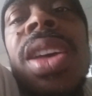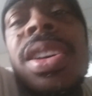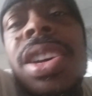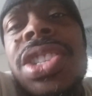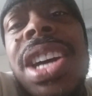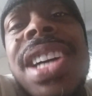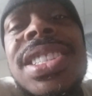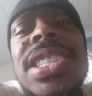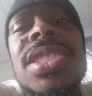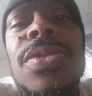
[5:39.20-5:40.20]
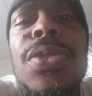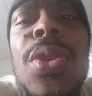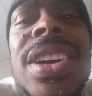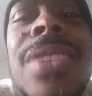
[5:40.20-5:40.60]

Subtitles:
Because the United States is a very